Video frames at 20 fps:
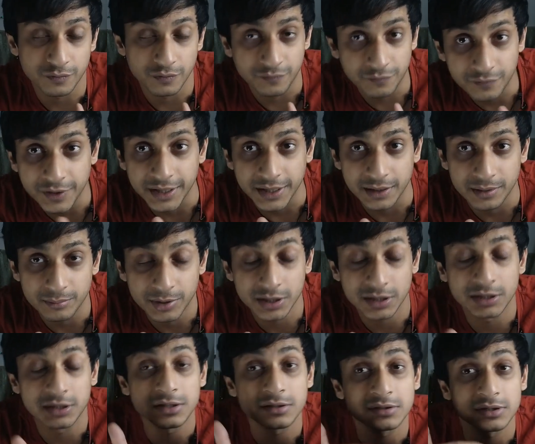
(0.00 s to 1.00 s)
But it doesn't
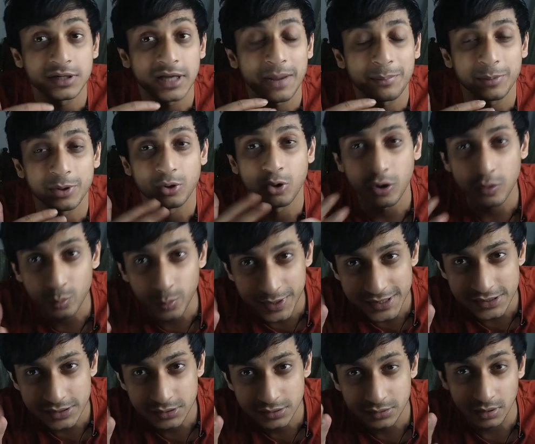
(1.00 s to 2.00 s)
happen always.
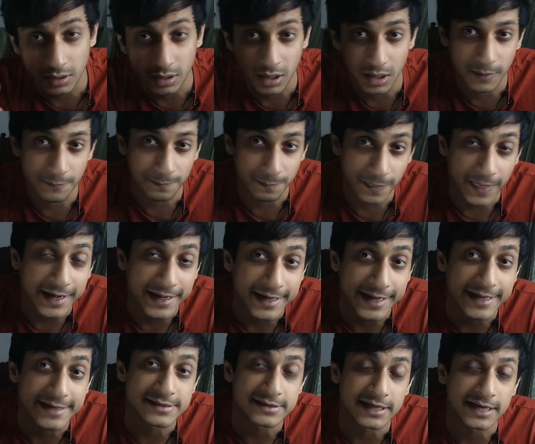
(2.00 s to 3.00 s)
It takes
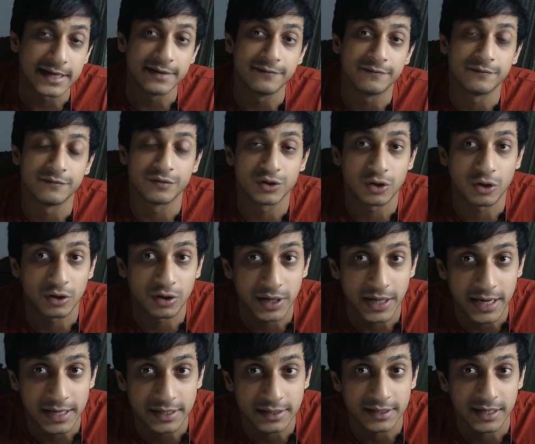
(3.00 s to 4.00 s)
time for the organic
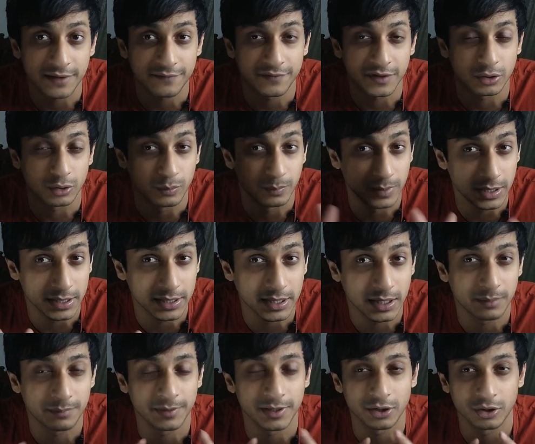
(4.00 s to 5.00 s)
traffic to build up and all
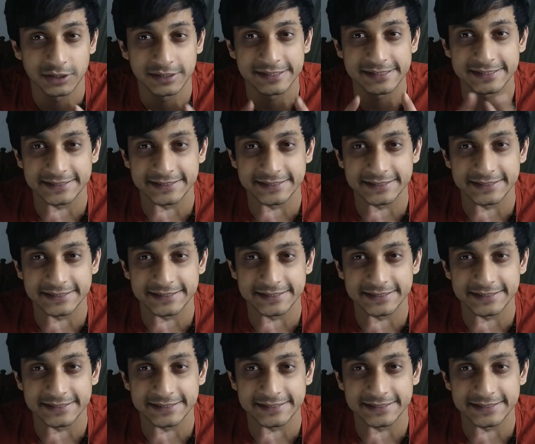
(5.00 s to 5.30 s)
these things.